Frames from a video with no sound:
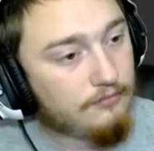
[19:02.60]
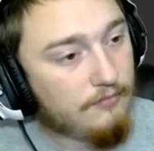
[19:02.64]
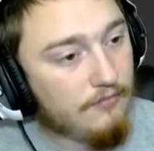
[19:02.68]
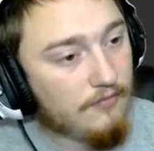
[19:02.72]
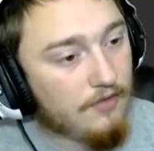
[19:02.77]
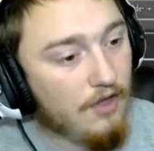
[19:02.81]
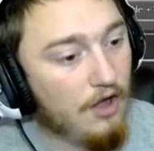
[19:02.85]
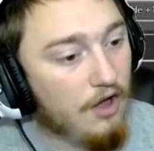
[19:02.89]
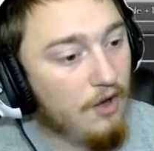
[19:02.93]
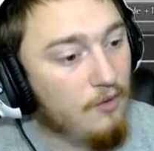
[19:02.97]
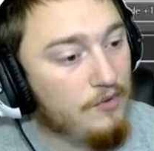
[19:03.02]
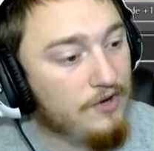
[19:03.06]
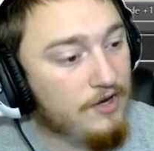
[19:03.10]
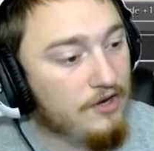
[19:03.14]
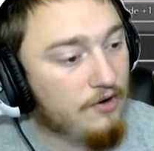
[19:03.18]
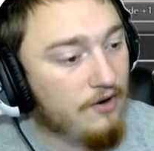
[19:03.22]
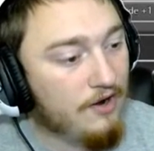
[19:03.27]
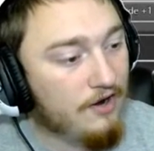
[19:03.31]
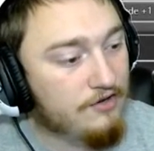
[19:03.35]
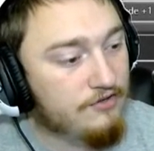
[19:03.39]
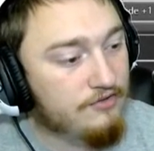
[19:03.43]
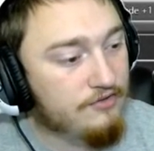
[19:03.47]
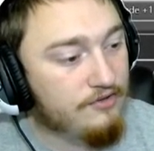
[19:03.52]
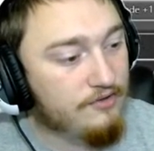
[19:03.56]
We need to
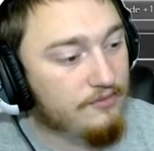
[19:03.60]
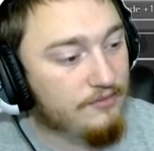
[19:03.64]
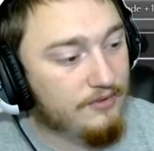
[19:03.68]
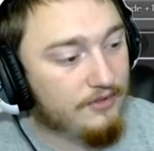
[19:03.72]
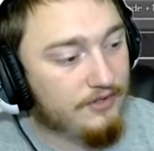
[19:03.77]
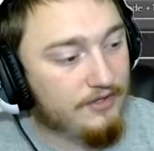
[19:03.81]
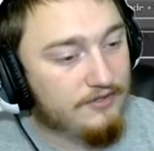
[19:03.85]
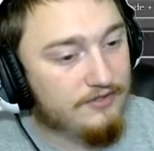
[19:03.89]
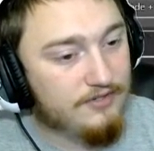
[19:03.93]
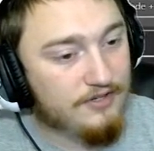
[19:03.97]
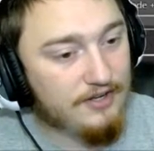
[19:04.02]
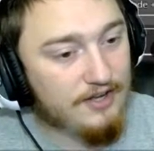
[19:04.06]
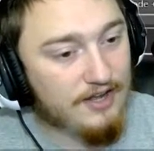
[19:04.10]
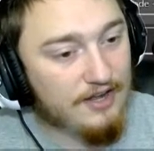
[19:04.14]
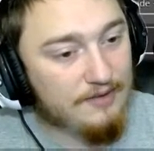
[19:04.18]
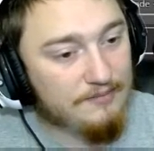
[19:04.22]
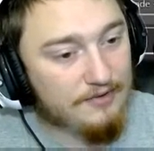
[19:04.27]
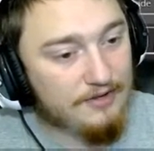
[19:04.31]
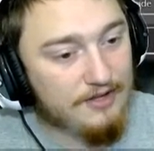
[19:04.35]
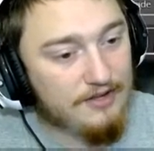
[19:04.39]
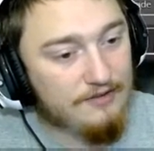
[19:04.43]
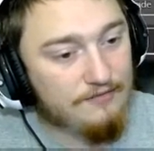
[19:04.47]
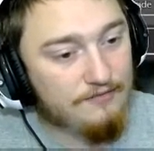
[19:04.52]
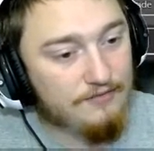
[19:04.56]
actually release the game. I
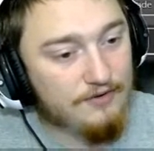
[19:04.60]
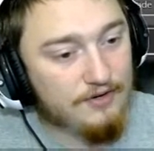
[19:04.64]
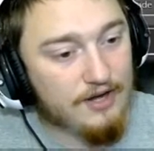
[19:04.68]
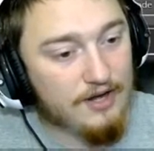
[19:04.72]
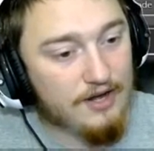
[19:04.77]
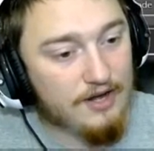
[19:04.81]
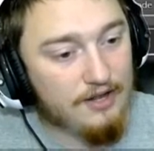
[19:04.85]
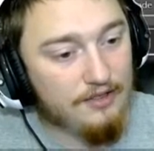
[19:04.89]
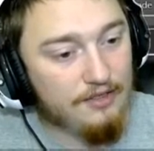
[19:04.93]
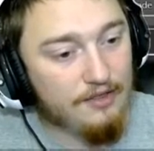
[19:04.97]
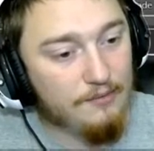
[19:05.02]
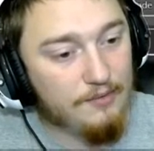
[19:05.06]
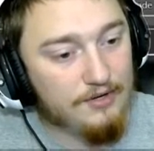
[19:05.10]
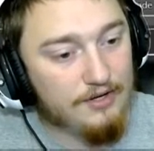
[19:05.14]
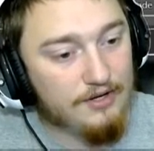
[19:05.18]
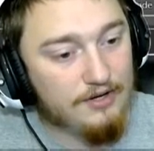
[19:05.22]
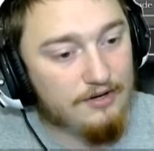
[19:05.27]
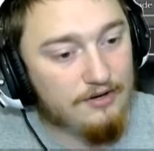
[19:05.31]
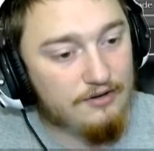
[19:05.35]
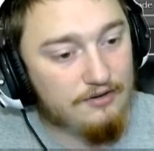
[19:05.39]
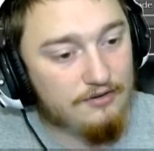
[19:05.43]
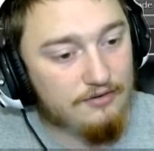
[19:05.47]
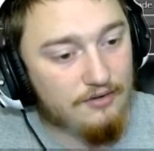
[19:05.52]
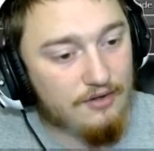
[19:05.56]
keep forgetting that we need
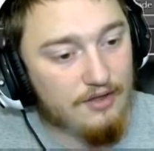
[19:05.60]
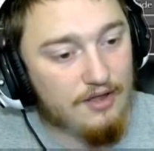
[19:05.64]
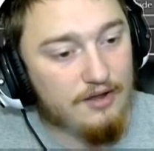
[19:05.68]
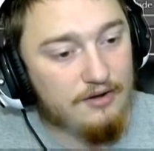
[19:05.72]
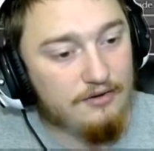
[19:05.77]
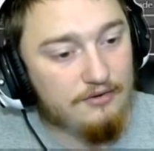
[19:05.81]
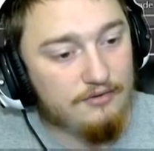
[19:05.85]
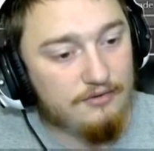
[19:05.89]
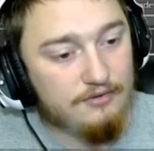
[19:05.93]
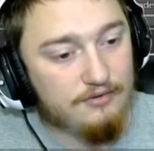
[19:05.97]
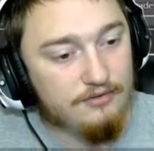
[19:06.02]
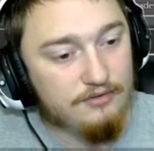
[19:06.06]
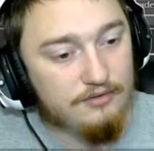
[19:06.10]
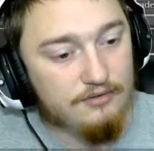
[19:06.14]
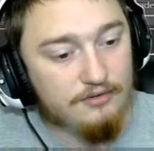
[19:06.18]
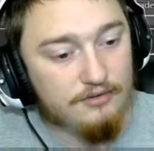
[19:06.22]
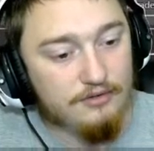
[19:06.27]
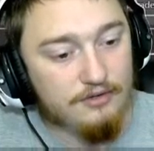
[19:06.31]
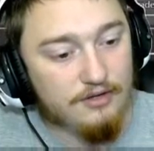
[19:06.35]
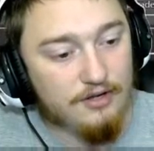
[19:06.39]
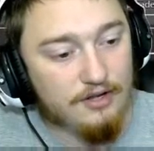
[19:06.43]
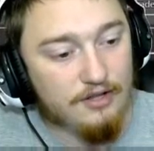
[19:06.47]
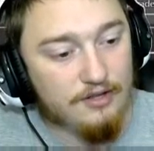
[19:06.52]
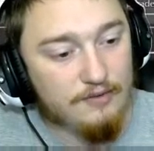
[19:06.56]
to do that.
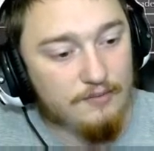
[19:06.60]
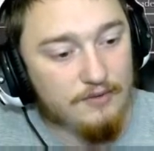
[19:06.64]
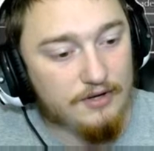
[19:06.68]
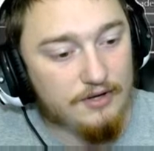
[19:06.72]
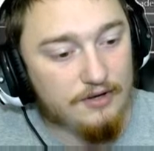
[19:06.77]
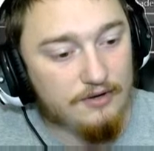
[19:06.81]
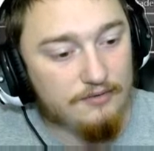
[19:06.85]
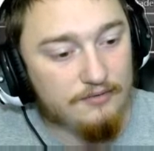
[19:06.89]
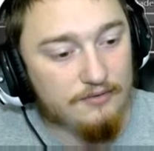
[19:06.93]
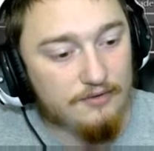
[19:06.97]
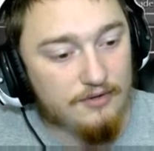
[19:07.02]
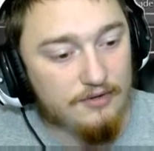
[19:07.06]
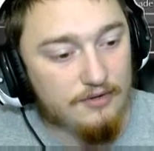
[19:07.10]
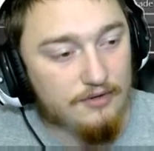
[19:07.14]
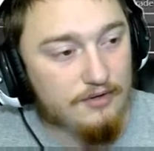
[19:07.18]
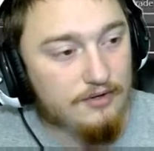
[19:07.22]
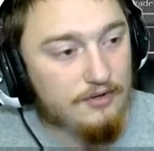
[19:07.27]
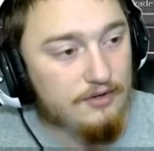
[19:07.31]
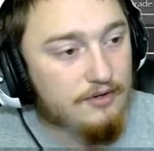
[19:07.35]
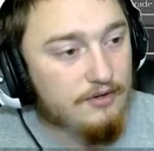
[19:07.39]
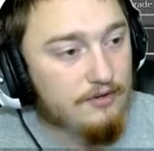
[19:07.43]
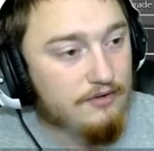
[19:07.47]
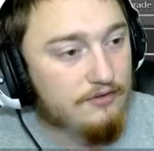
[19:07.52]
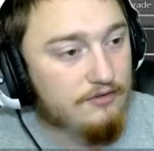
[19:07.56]
Okay, there we go.
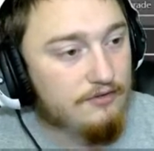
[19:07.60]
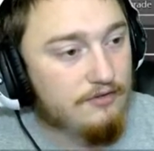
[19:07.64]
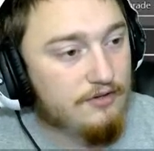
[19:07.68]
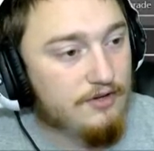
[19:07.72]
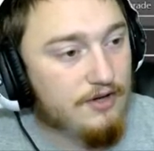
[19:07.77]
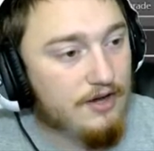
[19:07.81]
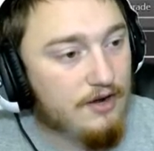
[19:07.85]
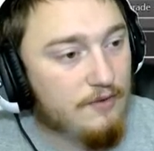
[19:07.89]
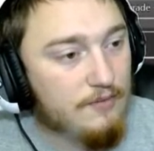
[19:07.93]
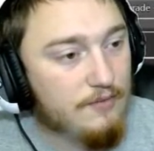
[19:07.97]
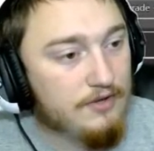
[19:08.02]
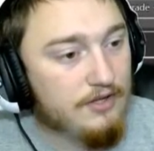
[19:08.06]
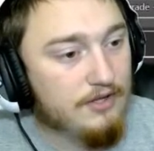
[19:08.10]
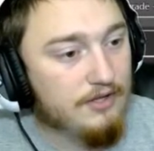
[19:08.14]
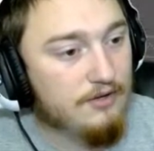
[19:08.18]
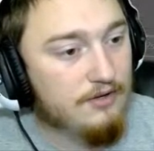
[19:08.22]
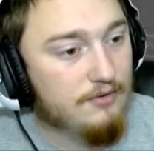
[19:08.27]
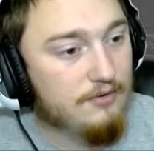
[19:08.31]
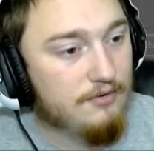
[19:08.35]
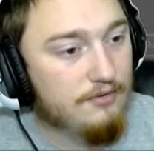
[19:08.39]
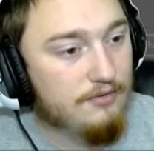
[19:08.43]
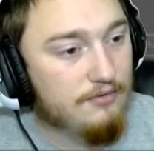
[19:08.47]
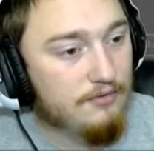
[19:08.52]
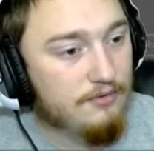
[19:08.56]
So now we can
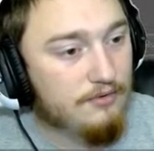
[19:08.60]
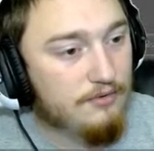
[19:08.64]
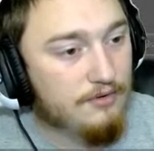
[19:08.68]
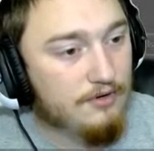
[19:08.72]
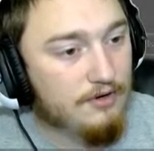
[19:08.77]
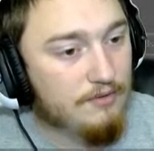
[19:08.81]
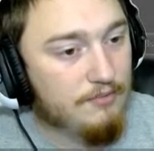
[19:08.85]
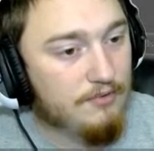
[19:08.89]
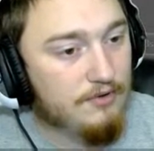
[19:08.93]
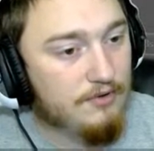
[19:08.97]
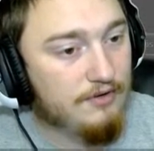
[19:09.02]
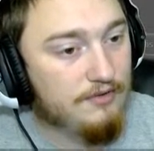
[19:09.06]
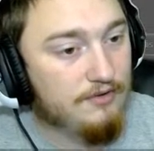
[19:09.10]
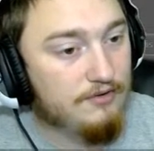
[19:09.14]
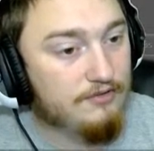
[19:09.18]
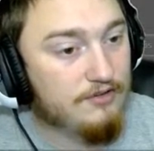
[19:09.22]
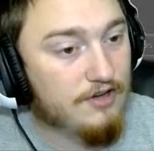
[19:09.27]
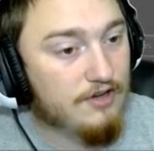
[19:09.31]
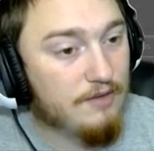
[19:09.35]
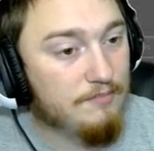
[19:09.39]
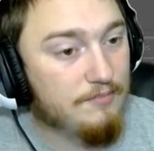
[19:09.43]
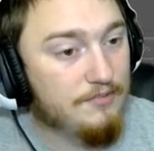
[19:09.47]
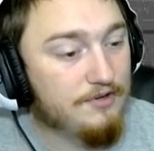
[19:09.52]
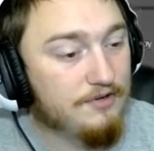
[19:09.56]
go through and upgrade the
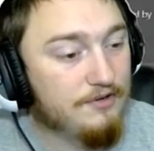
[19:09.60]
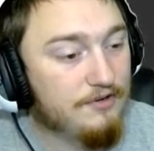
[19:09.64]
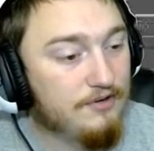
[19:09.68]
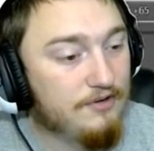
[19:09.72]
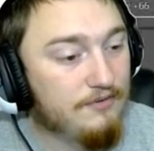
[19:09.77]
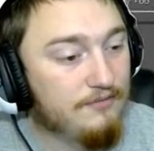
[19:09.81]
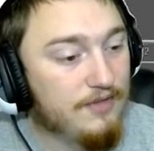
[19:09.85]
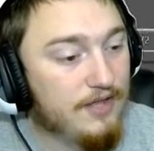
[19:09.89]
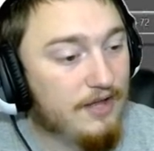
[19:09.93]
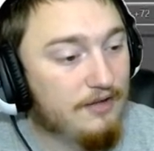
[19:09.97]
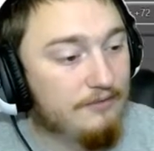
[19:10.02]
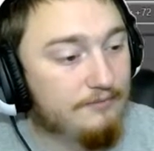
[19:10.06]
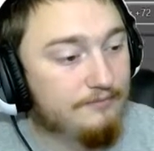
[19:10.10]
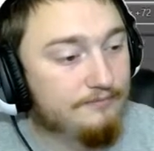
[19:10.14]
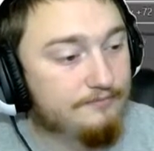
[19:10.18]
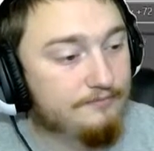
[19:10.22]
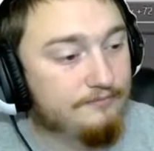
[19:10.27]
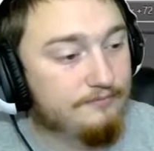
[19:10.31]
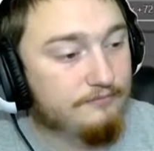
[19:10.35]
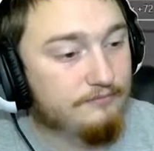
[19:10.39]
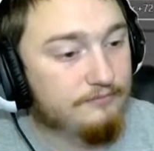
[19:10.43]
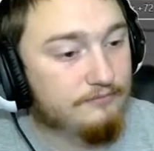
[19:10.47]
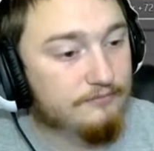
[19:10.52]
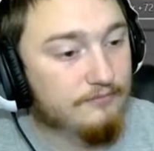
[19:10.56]
shop and all of that.
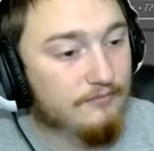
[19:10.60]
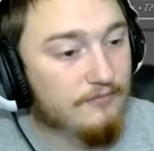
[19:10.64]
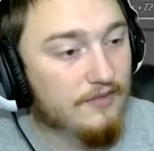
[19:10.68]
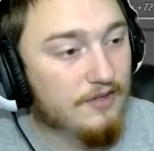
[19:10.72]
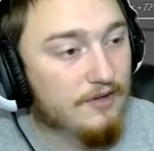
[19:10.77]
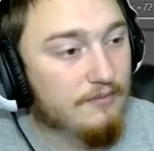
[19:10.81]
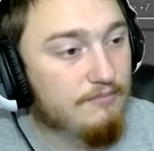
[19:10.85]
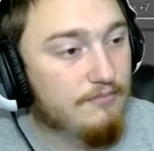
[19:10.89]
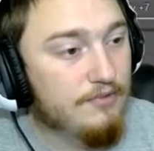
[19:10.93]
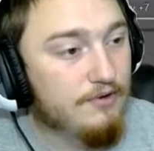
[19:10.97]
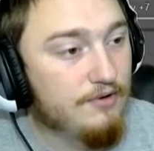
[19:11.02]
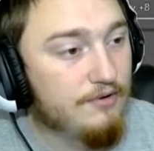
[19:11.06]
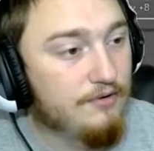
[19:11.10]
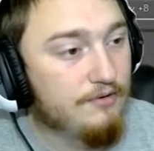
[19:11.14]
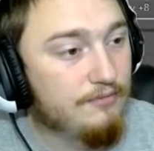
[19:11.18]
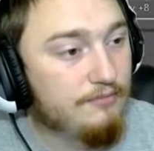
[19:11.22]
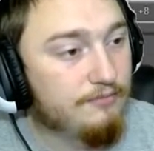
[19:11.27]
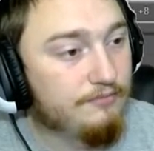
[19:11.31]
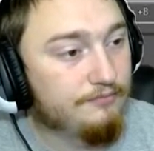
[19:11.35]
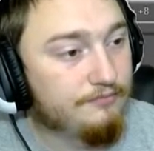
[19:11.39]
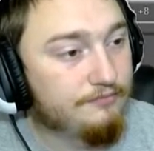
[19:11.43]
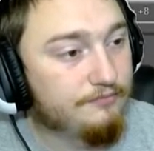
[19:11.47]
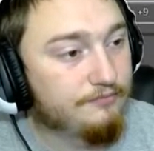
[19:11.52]
Boom.